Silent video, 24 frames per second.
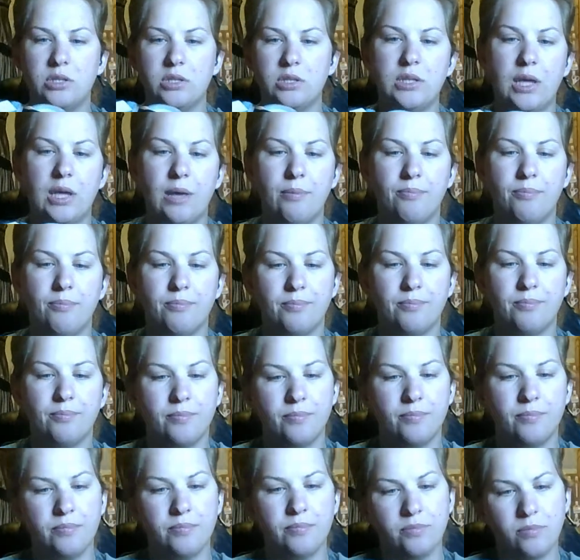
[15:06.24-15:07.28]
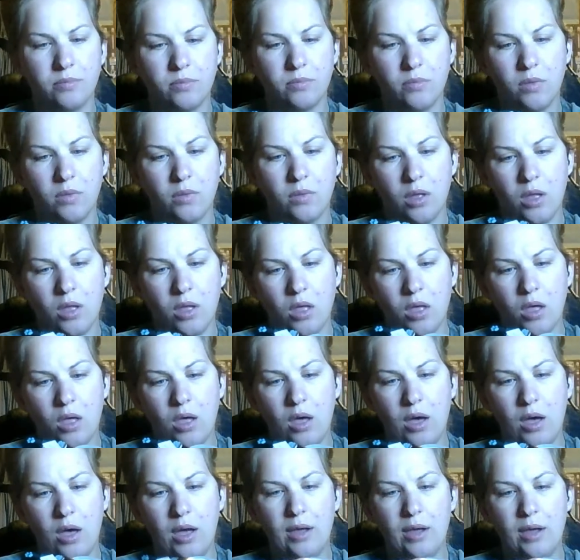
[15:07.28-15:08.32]
the same,
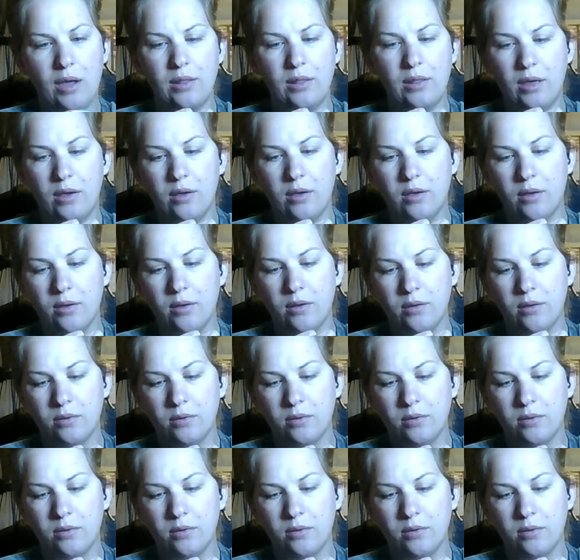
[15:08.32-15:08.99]
I think.